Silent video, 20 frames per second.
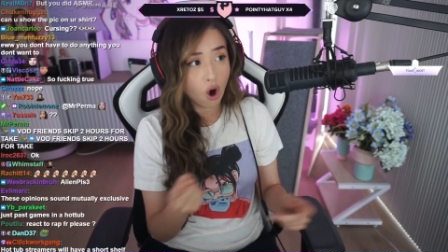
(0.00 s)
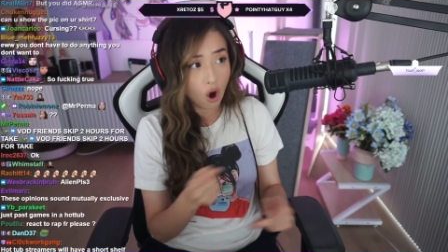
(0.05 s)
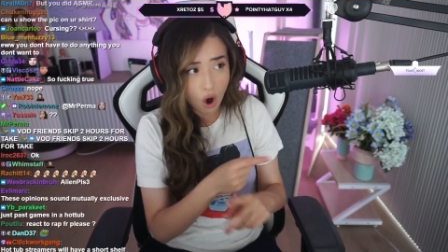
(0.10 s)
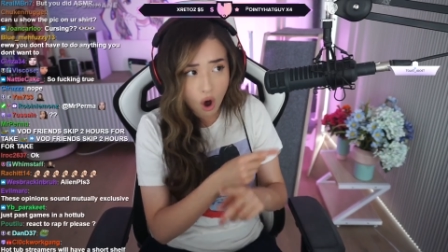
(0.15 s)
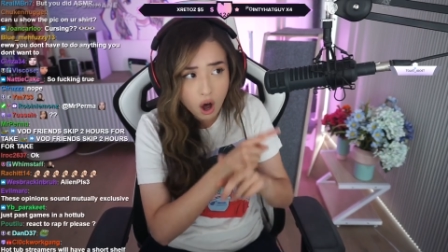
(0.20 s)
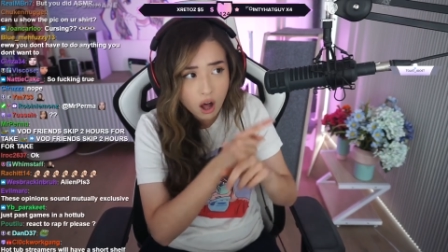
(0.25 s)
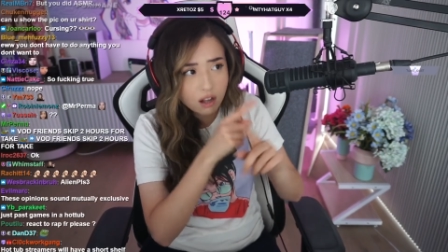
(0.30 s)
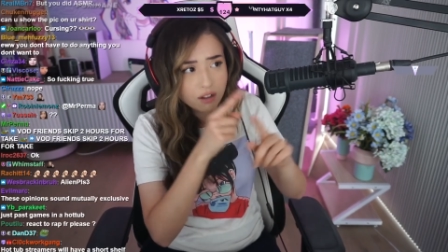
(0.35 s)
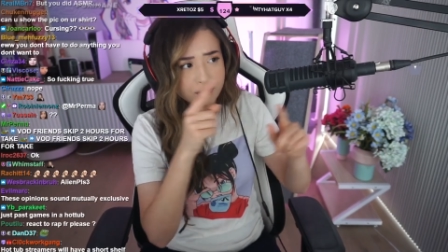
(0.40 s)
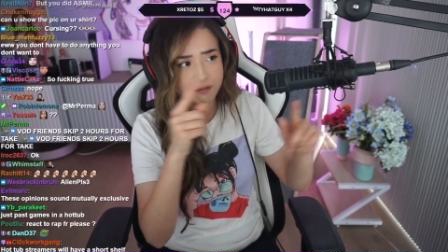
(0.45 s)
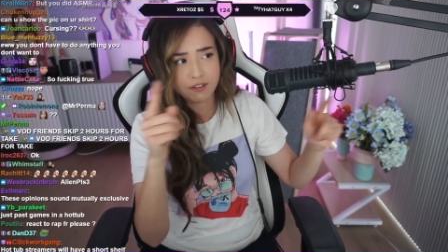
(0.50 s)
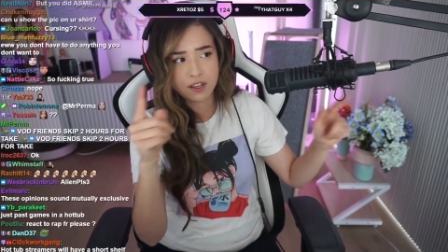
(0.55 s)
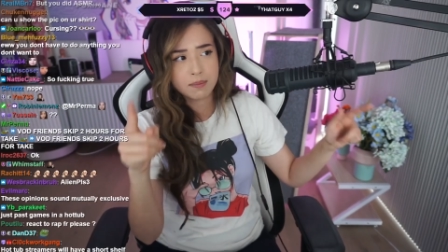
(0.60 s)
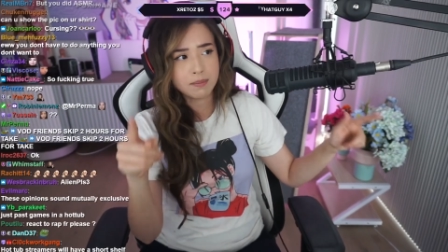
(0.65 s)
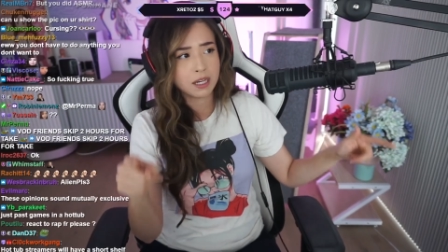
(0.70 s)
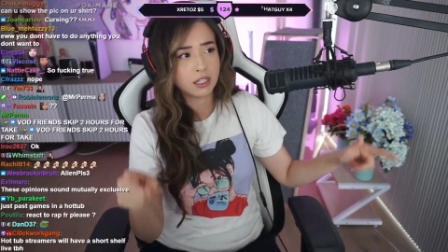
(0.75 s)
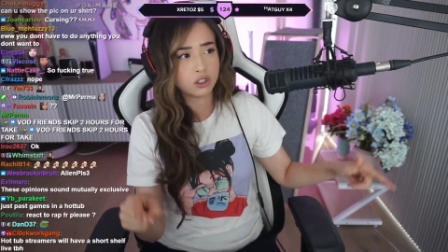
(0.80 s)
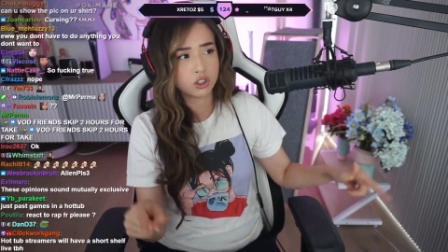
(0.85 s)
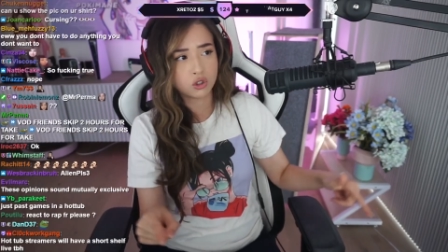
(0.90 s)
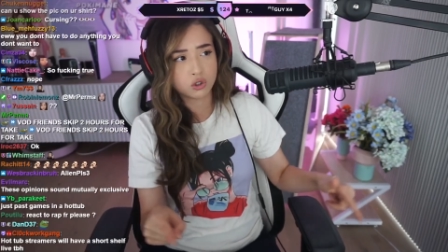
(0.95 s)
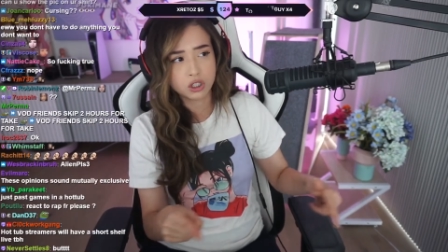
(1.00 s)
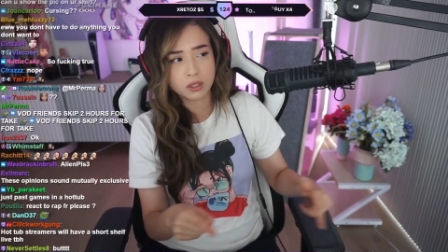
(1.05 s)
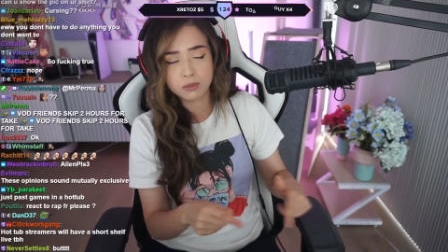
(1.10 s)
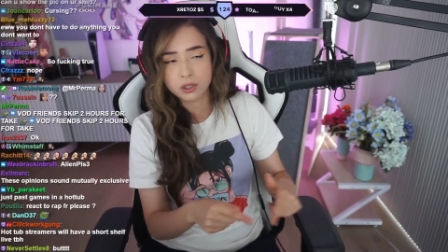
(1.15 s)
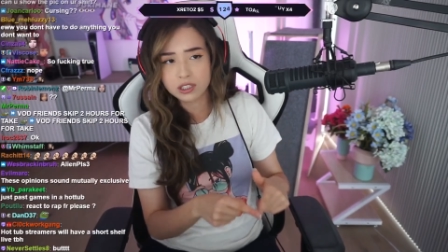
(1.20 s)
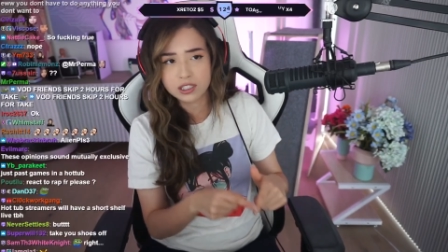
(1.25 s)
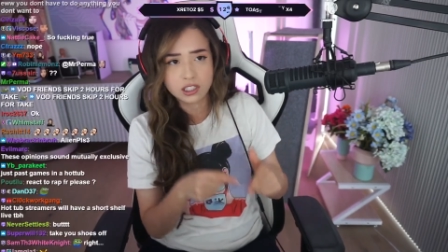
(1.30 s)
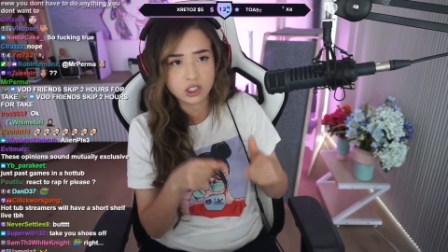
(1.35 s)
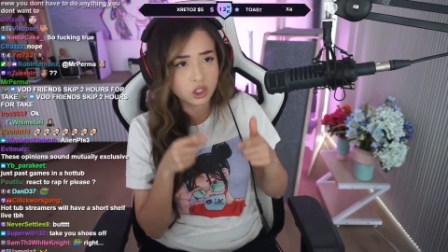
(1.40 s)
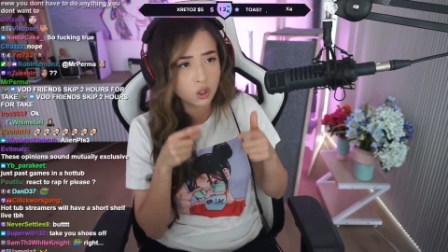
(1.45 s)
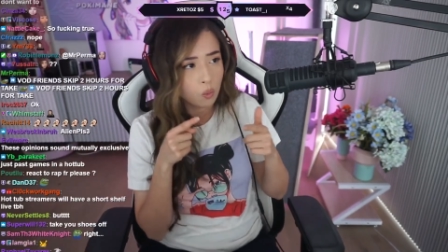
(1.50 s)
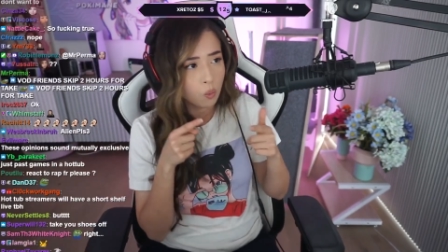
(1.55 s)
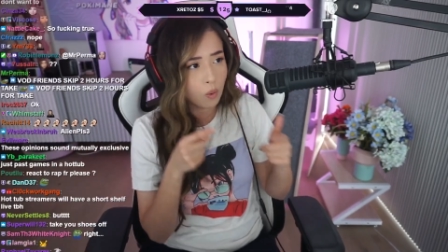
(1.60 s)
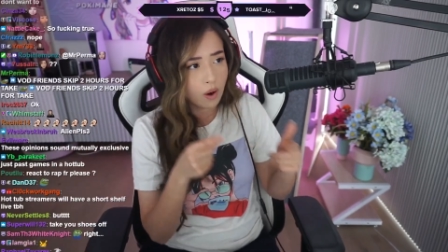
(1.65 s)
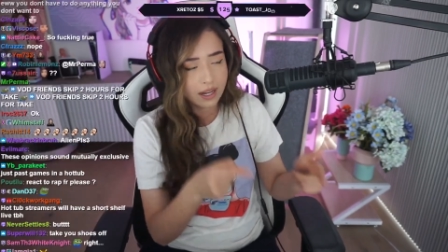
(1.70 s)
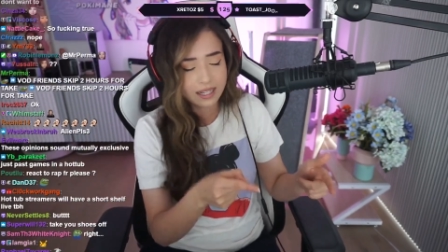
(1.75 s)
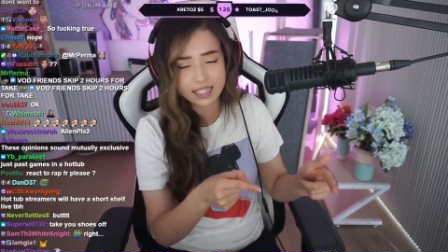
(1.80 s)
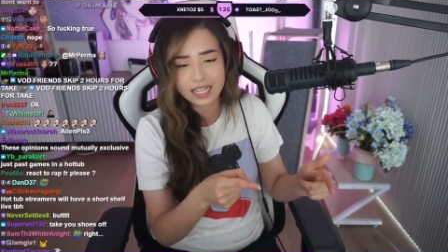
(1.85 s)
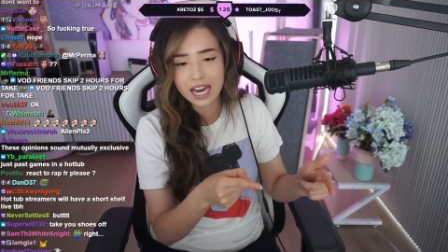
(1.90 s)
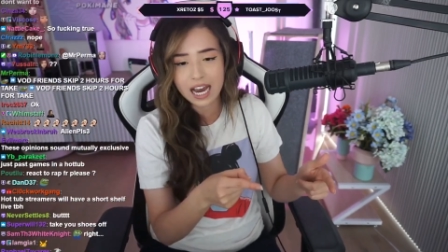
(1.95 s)
all female streamers into
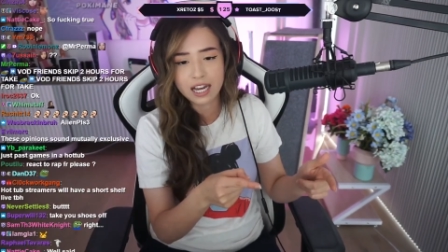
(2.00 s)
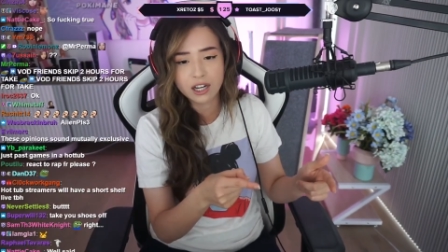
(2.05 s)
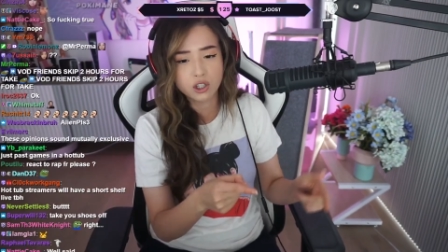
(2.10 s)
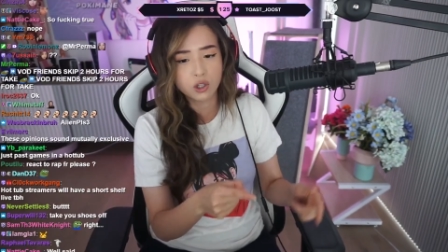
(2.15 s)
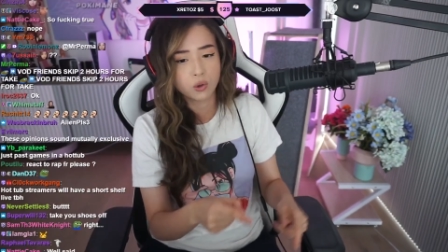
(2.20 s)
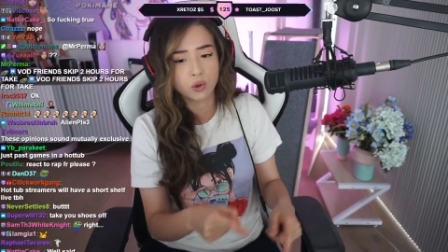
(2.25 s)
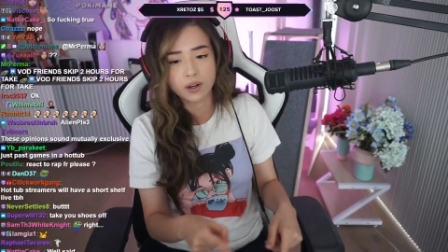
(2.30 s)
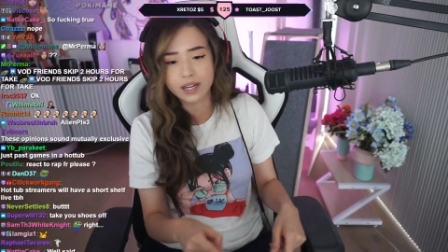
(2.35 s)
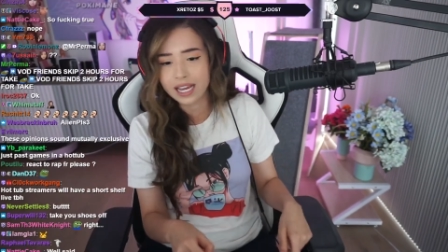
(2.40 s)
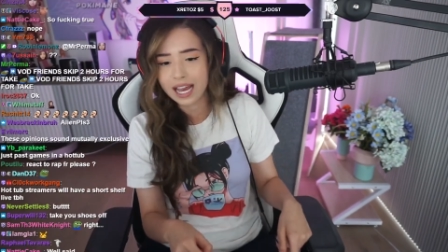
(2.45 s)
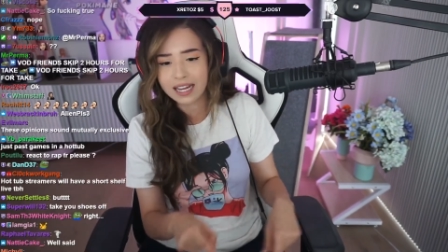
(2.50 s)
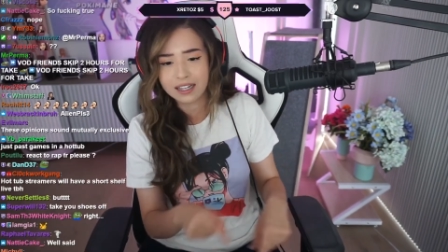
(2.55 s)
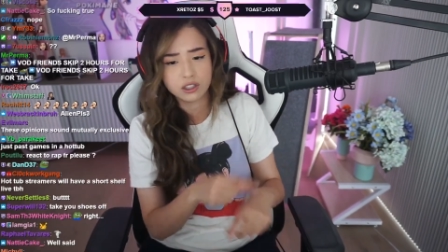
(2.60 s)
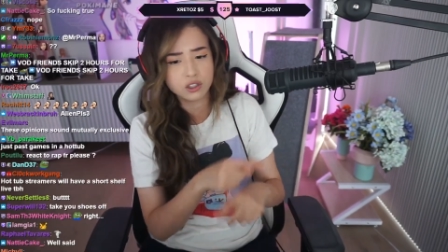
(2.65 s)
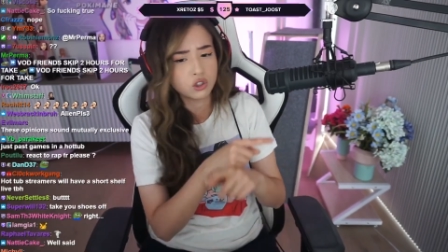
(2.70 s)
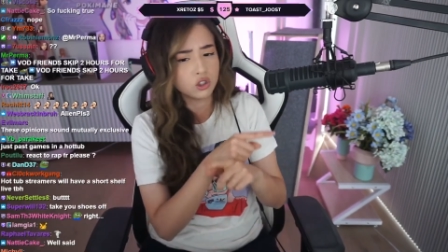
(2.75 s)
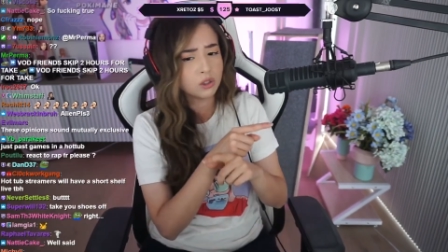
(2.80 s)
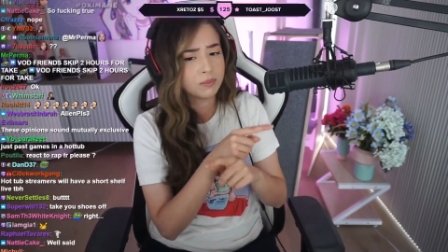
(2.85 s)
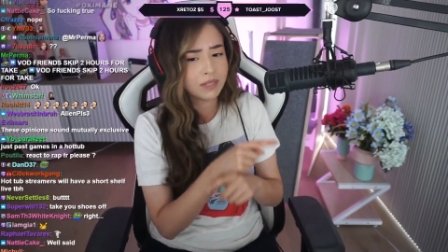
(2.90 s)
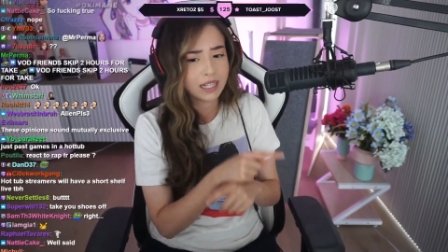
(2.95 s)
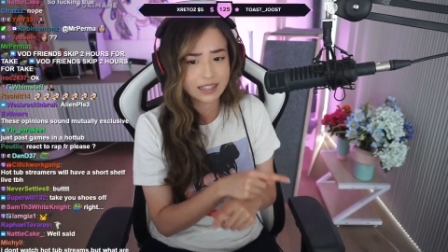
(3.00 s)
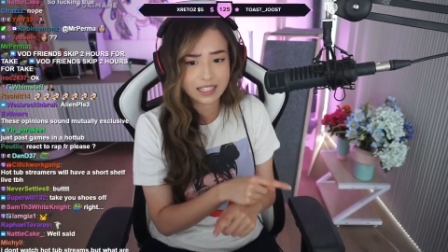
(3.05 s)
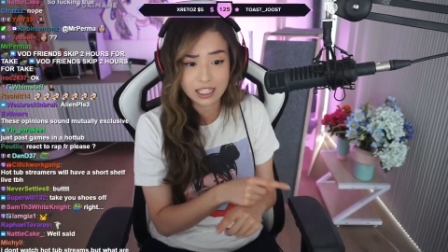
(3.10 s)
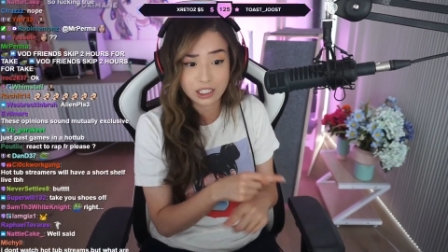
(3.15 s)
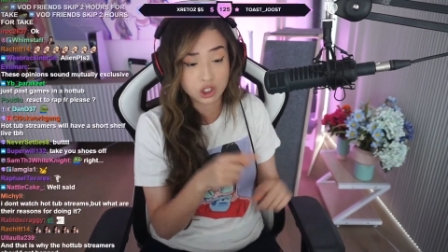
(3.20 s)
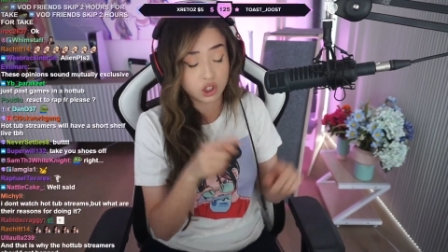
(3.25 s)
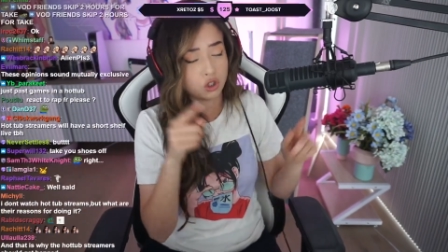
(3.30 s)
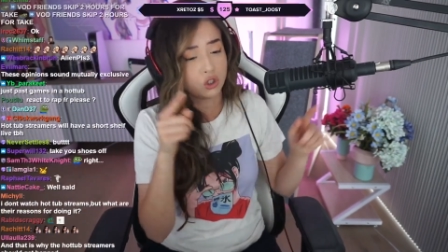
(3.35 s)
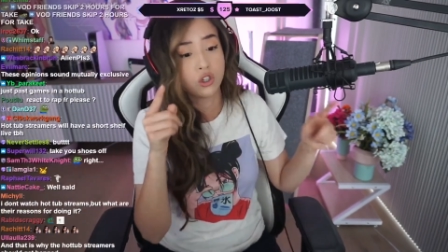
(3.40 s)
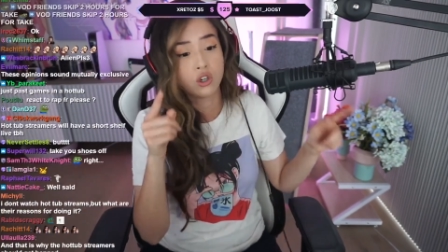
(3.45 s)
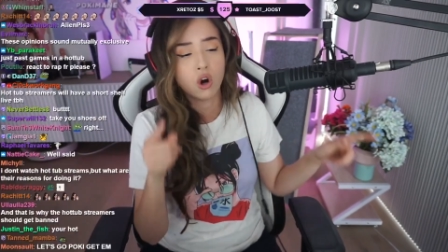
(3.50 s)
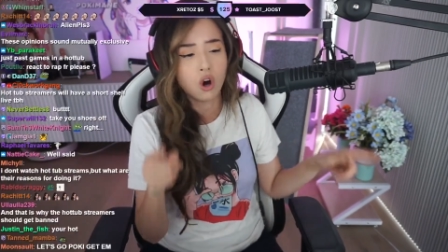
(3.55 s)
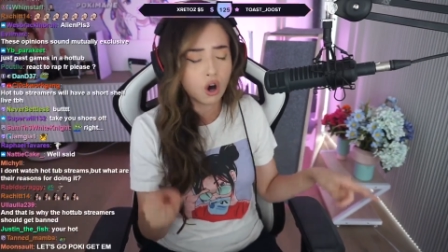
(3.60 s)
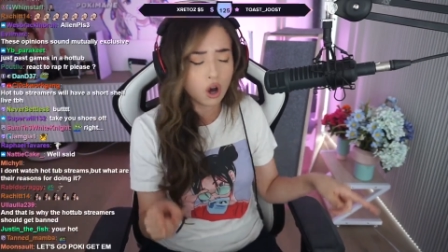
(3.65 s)
one category and assume that they should